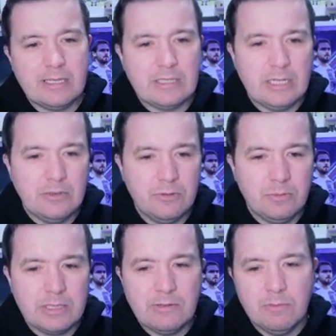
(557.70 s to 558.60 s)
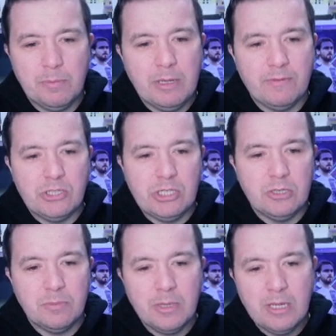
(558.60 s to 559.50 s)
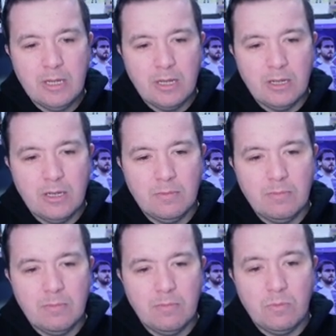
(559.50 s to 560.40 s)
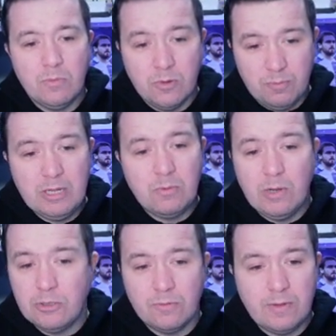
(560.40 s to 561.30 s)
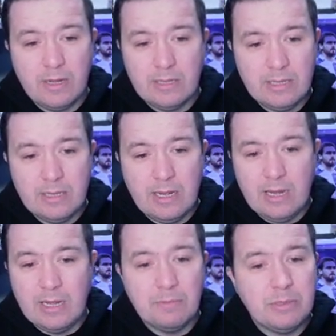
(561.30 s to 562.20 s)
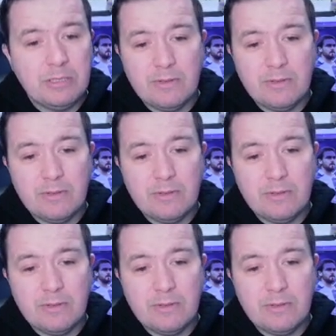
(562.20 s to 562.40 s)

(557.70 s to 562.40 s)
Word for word: changing room, let's give them a bit of a G up. Um, you've played well so far, I am pleased how